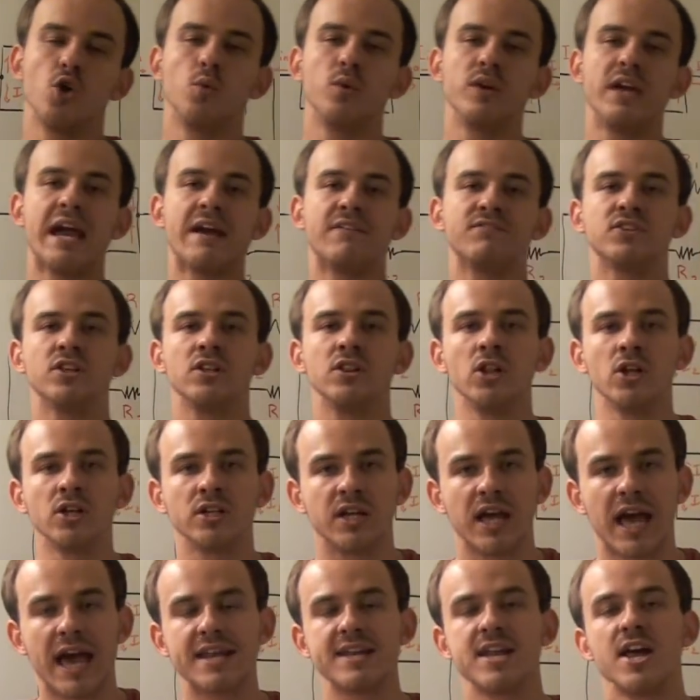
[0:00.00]
We have to
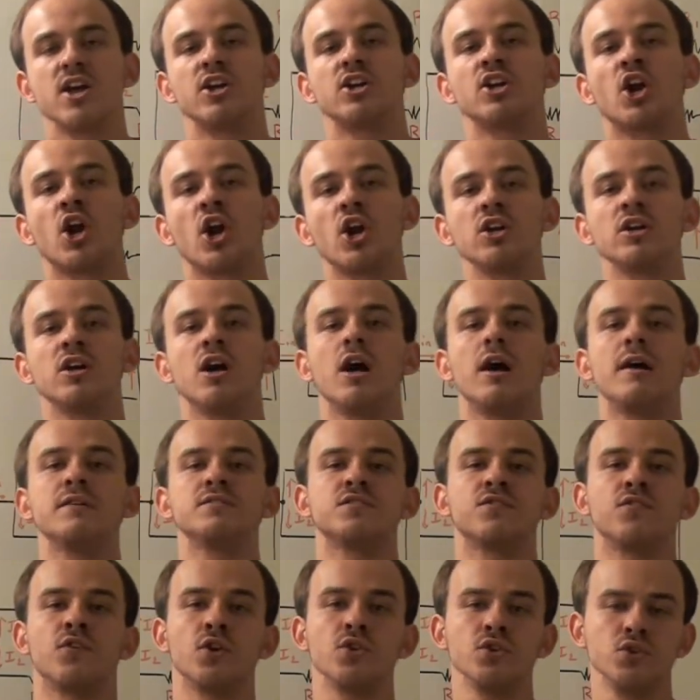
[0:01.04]
look at
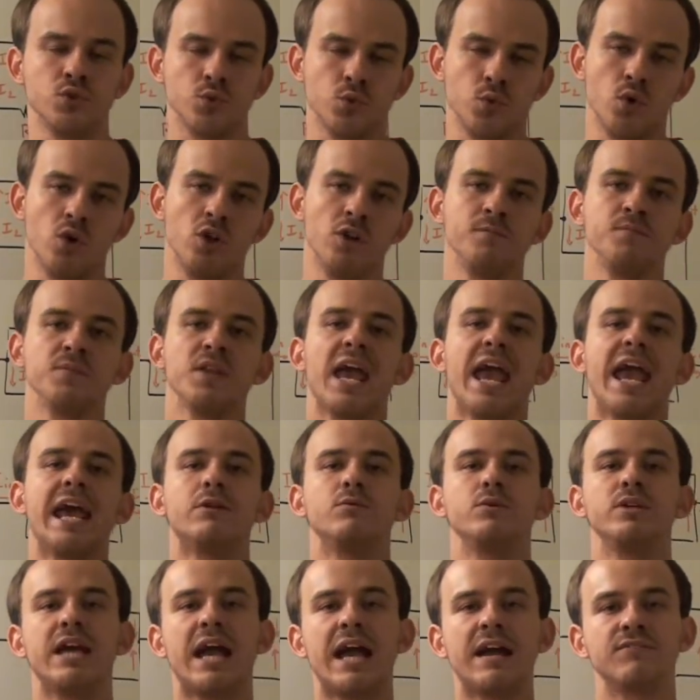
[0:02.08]
Kirchhoff's first rule
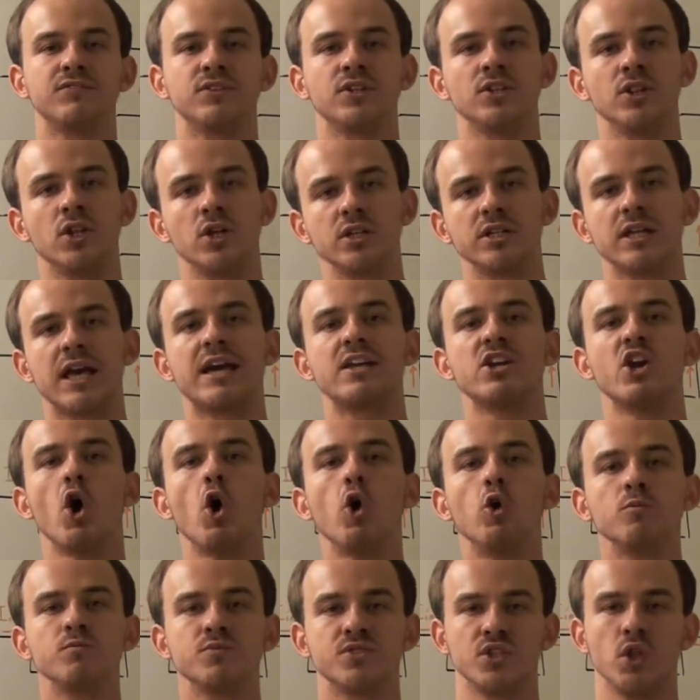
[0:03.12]
and we have to look at
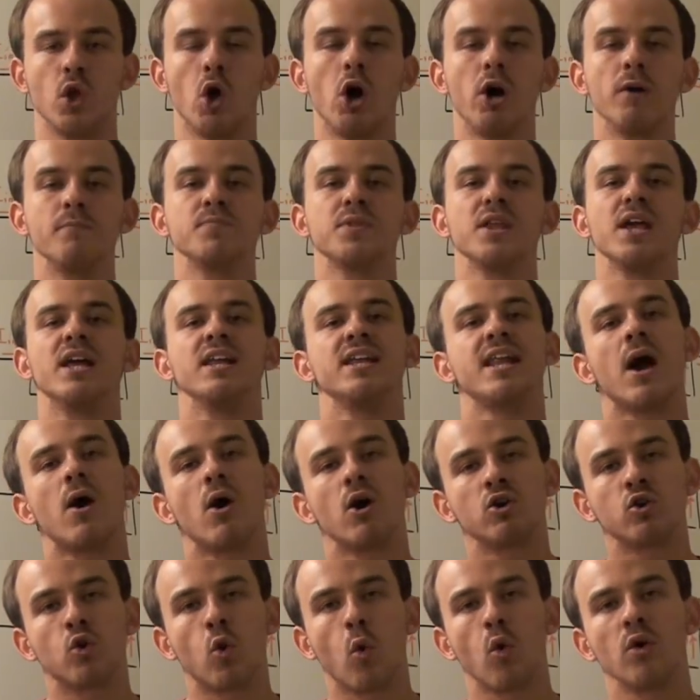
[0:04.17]
Ohm's law.
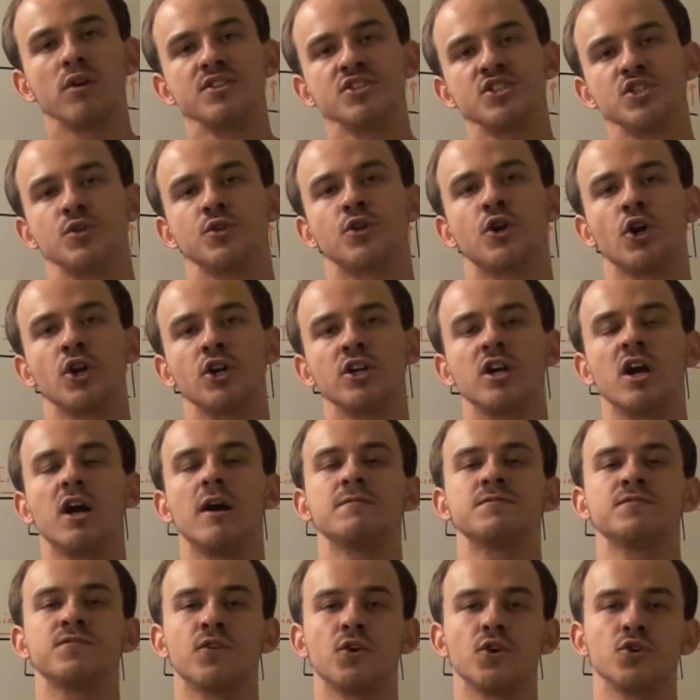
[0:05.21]
Now, according to
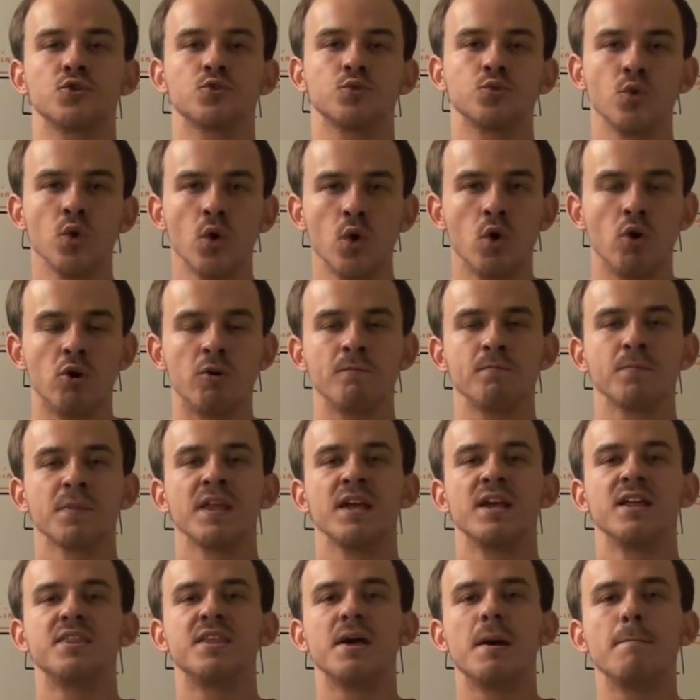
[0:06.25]
Kirchhoff's first rule,
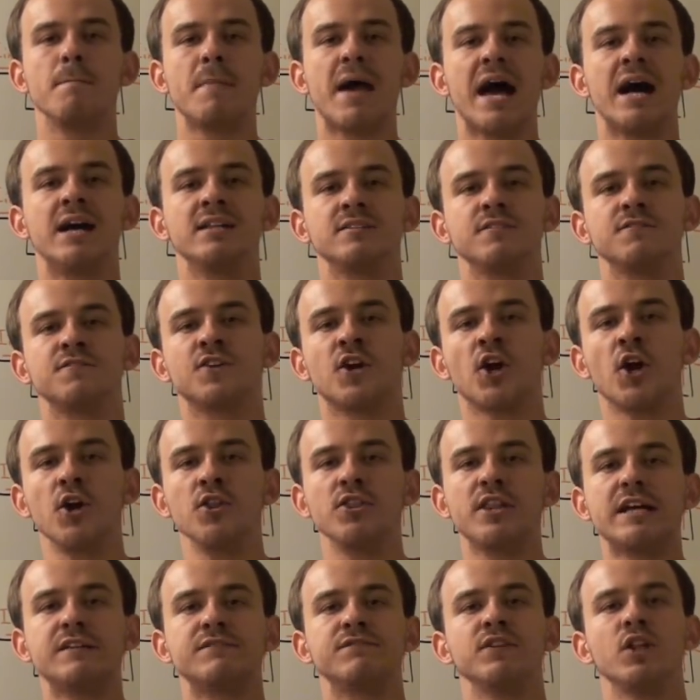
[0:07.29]
the amount of
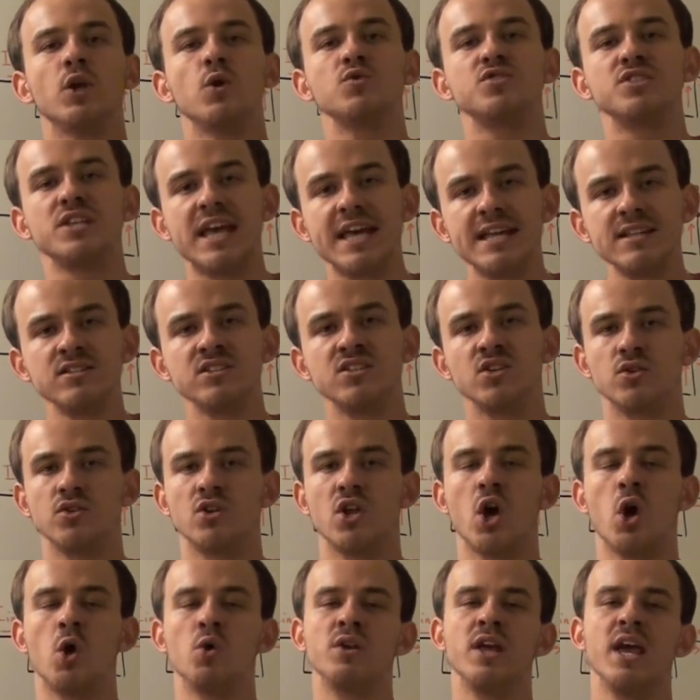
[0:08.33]
current that flows into a
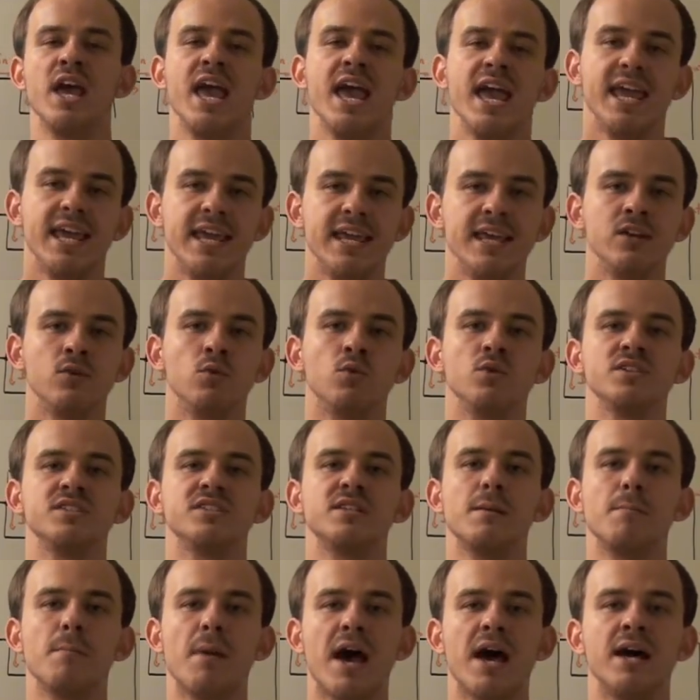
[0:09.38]
node equals
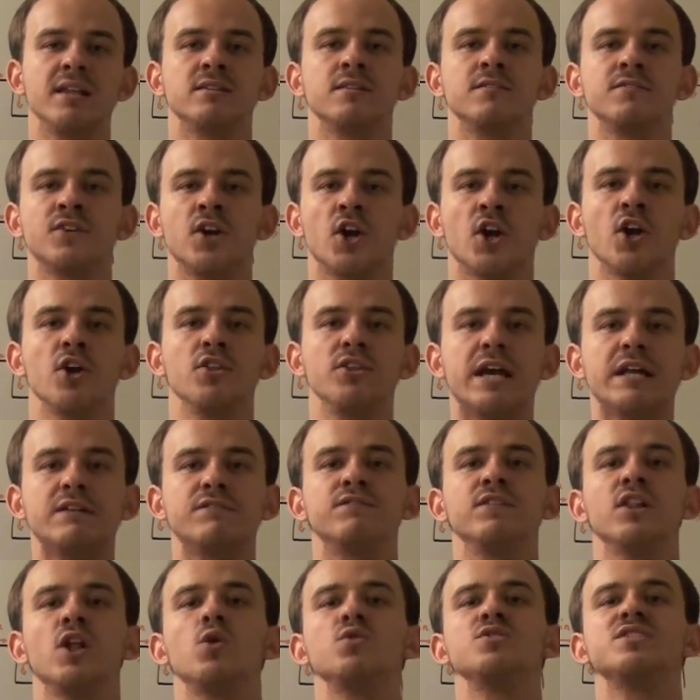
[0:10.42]
the amount of current that
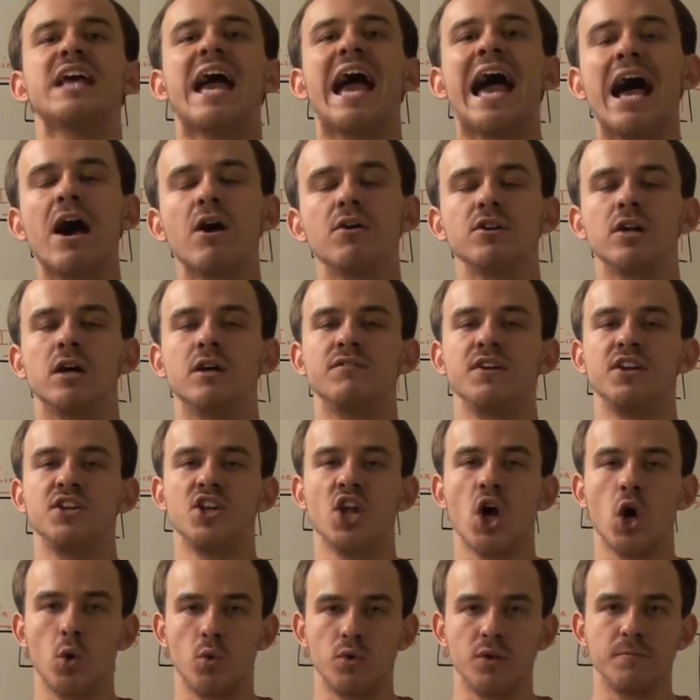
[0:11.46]
flows out of a
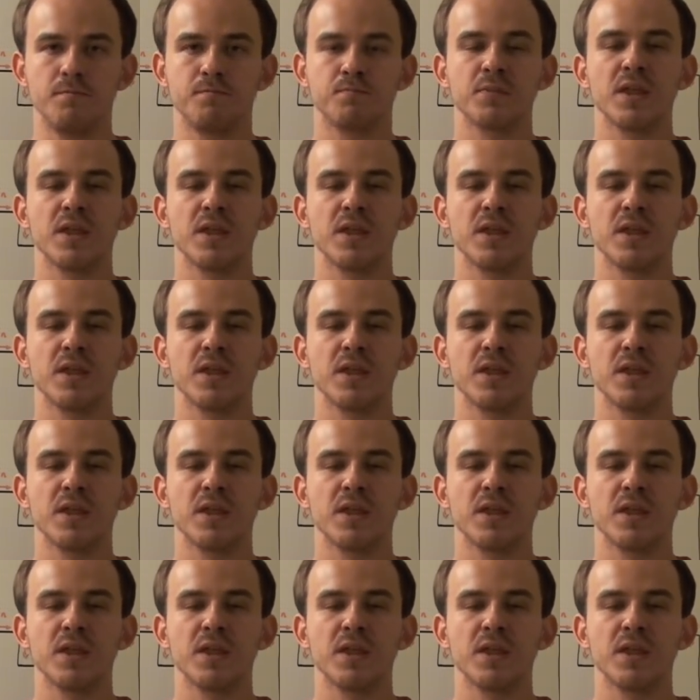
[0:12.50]
node.